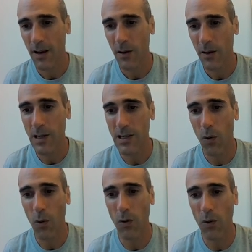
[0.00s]
with
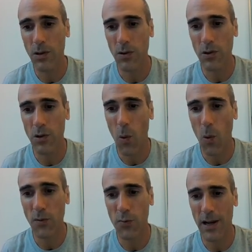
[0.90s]
all you know the
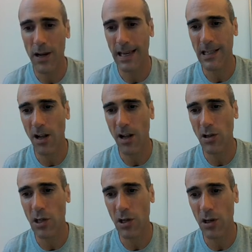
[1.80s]
WordPress
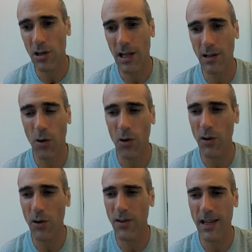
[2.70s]
extension and all
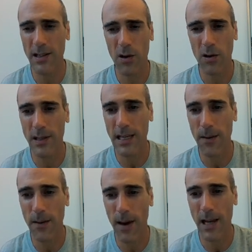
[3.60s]
the things, all the
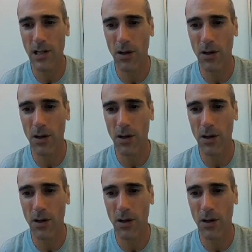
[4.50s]
image,